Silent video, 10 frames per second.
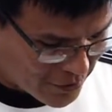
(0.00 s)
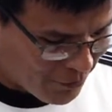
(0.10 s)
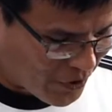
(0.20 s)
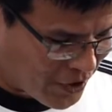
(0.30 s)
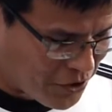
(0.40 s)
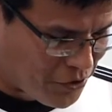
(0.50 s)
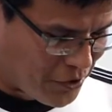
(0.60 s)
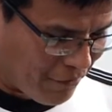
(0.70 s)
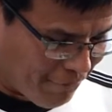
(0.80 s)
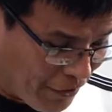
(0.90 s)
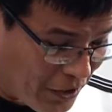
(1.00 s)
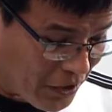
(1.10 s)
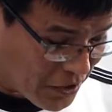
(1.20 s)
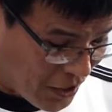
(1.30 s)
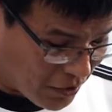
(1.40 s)
Something interesting, funny,
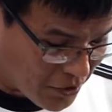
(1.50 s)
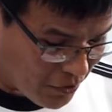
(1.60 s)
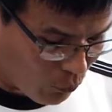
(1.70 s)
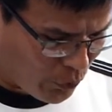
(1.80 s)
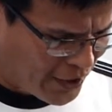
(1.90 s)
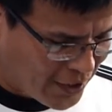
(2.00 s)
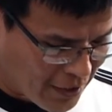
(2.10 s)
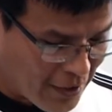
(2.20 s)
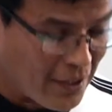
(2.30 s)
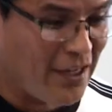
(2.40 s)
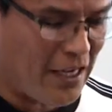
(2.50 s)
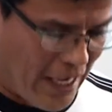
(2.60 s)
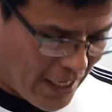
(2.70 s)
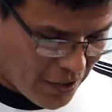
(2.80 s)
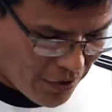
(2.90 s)
intelligent, witty.
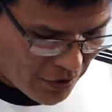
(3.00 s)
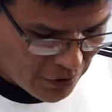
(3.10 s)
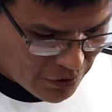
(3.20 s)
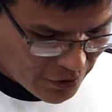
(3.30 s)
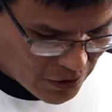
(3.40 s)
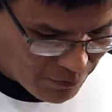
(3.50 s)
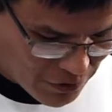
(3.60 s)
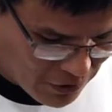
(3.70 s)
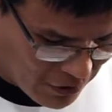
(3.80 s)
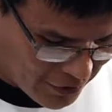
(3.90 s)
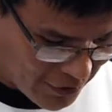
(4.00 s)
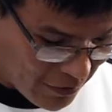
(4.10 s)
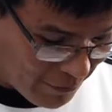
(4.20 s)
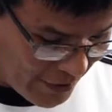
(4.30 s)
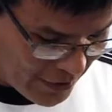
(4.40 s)
Anything to keep her talking,
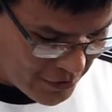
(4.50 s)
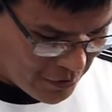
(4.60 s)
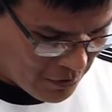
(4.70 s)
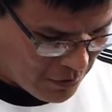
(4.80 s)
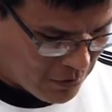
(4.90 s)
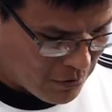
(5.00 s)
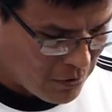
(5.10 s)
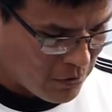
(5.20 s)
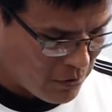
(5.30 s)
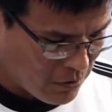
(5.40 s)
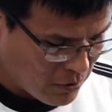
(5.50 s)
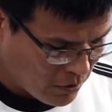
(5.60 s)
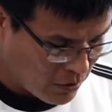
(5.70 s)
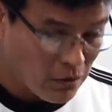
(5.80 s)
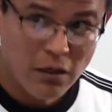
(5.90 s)
dumbass.
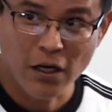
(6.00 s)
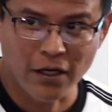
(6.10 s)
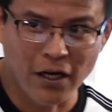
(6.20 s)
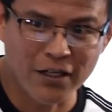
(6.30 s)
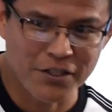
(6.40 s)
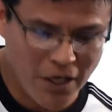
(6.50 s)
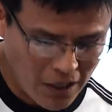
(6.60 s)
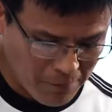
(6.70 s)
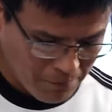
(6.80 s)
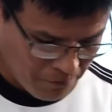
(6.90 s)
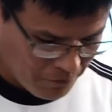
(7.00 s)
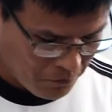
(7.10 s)
I got a job.